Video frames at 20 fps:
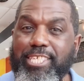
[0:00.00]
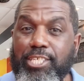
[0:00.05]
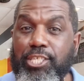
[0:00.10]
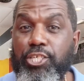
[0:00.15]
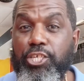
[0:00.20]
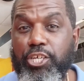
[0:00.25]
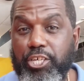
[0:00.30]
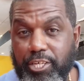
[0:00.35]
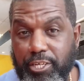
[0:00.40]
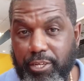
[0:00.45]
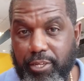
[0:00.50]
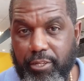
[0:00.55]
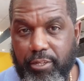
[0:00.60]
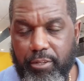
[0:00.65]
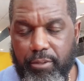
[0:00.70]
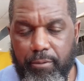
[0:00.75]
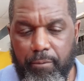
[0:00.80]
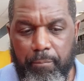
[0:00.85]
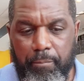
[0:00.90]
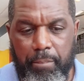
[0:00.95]
is good.
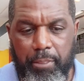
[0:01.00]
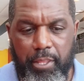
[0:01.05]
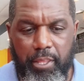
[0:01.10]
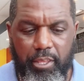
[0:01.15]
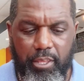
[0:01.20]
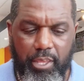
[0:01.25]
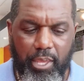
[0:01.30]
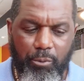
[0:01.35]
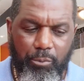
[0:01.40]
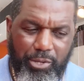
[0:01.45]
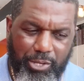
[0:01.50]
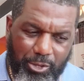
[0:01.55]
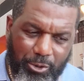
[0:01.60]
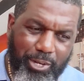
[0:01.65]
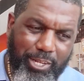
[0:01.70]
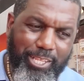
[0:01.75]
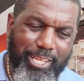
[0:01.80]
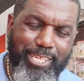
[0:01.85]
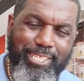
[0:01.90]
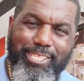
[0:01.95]
And we know
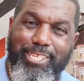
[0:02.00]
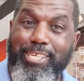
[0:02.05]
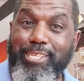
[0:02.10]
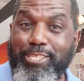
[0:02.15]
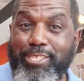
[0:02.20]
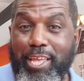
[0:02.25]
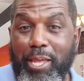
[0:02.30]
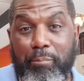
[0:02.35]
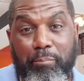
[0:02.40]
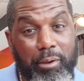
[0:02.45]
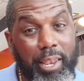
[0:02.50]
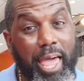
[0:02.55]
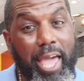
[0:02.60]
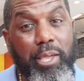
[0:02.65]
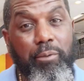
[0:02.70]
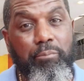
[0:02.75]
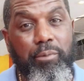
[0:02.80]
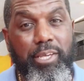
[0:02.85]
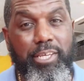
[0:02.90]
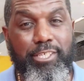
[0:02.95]
that they teach that
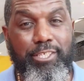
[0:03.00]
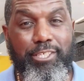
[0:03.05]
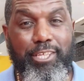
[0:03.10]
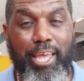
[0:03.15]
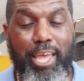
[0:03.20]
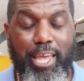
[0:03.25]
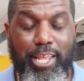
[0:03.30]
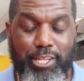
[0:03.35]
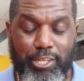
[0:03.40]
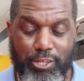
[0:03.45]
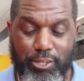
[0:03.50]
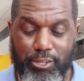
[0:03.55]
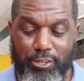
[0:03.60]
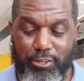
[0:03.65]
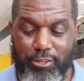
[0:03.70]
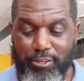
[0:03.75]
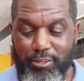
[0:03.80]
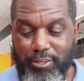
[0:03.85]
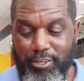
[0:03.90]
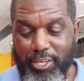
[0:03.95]
black means that
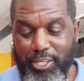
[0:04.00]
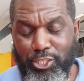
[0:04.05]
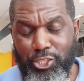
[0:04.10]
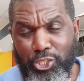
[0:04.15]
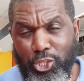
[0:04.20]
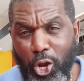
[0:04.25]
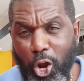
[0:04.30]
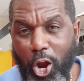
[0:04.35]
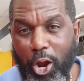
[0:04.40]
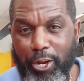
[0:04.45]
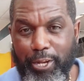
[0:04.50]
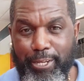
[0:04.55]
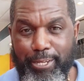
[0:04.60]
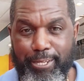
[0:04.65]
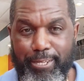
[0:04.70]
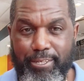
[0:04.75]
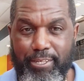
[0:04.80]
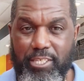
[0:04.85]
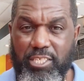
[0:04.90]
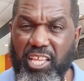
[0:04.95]
it's dark,
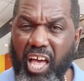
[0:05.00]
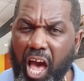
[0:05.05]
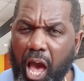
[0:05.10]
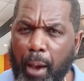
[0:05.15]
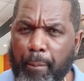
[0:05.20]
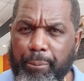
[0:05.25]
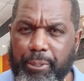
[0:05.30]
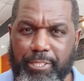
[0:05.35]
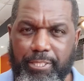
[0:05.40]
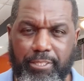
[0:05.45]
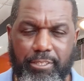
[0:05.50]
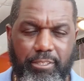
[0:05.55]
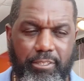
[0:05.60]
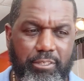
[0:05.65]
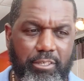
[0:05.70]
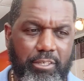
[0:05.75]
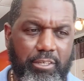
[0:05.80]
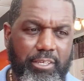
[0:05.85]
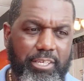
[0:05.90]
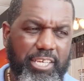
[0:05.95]
it's ominous,
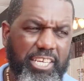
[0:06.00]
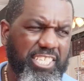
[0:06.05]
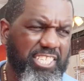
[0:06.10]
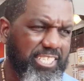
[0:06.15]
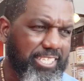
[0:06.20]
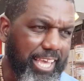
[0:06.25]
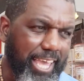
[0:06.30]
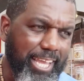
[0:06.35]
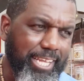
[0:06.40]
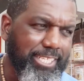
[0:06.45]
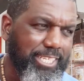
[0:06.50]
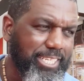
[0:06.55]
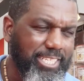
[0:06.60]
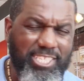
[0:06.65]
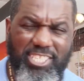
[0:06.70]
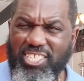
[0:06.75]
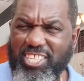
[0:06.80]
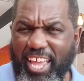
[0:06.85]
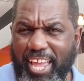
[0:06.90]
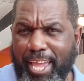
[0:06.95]
it's tainted,
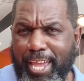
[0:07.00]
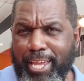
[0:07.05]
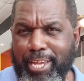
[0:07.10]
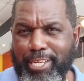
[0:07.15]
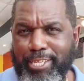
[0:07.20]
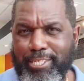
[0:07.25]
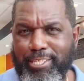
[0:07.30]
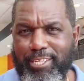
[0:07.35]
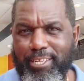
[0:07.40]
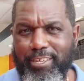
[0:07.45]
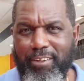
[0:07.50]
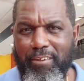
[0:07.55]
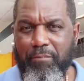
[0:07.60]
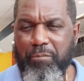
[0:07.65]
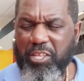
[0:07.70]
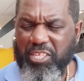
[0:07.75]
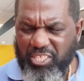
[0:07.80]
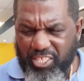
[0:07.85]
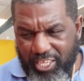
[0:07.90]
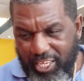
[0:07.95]
it's stained,
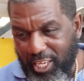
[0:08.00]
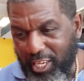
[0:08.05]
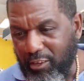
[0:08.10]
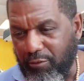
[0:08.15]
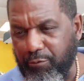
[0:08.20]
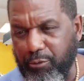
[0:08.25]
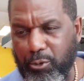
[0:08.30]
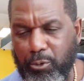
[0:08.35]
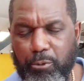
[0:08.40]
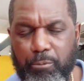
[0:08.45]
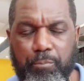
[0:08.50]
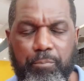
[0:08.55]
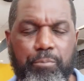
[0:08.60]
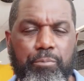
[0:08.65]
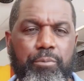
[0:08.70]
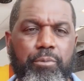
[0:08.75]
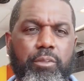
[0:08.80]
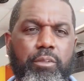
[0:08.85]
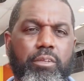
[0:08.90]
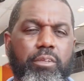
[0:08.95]
it's evil.
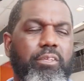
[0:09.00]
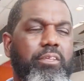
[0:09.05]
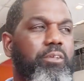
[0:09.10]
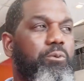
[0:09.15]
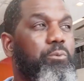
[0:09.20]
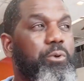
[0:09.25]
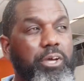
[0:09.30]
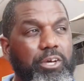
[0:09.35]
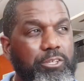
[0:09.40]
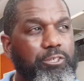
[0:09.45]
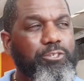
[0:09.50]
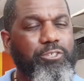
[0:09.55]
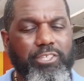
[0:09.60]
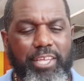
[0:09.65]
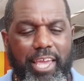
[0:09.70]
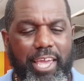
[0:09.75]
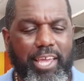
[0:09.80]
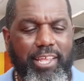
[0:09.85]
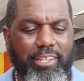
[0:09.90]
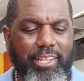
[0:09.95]
We
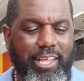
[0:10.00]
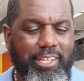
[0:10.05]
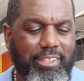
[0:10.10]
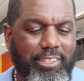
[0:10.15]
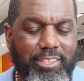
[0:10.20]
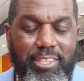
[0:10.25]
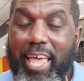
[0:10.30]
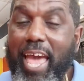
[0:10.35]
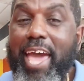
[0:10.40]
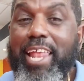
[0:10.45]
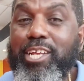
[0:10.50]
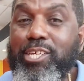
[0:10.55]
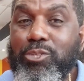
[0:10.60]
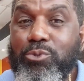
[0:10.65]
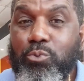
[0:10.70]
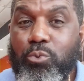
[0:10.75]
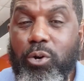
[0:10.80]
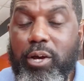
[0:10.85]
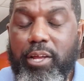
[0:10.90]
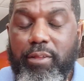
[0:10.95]
understand that that
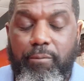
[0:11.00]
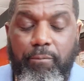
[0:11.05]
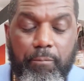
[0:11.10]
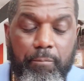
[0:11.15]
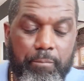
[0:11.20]
is what